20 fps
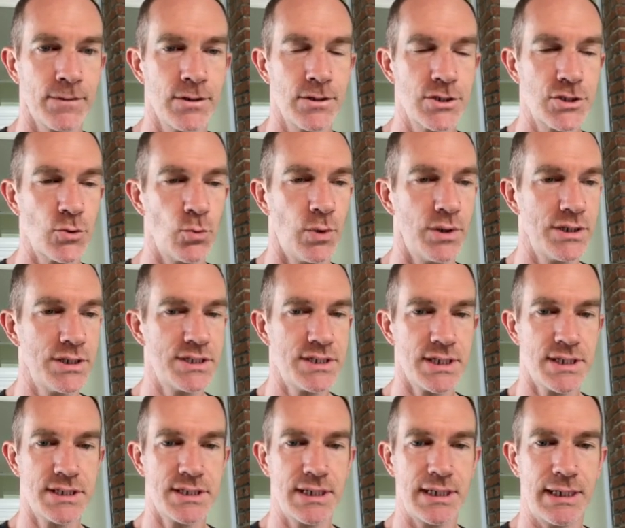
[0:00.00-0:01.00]
So 1 to
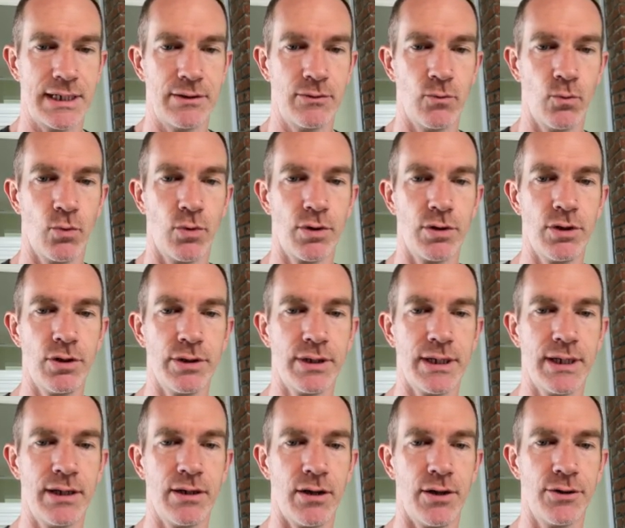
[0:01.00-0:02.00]
16, we're
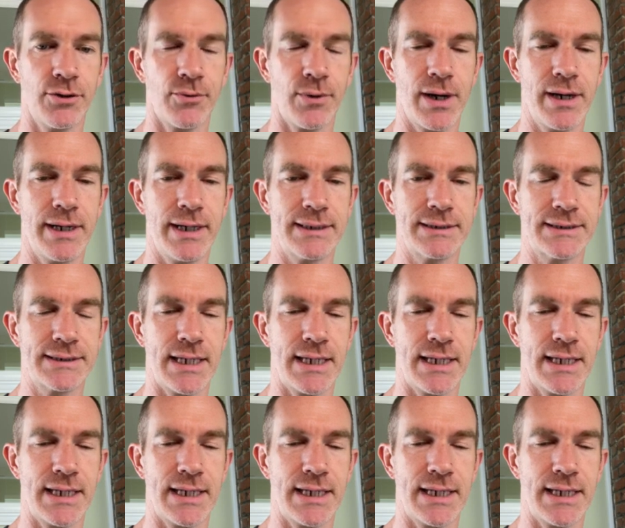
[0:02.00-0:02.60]
looking on the right-hand